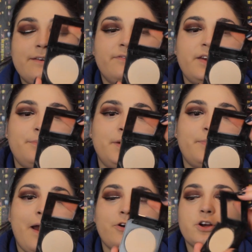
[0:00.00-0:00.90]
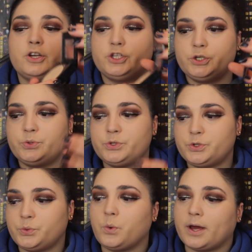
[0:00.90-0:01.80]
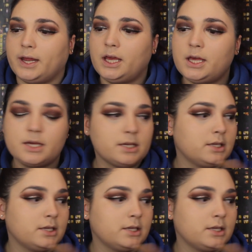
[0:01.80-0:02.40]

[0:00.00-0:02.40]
Fit Me Powder in 220.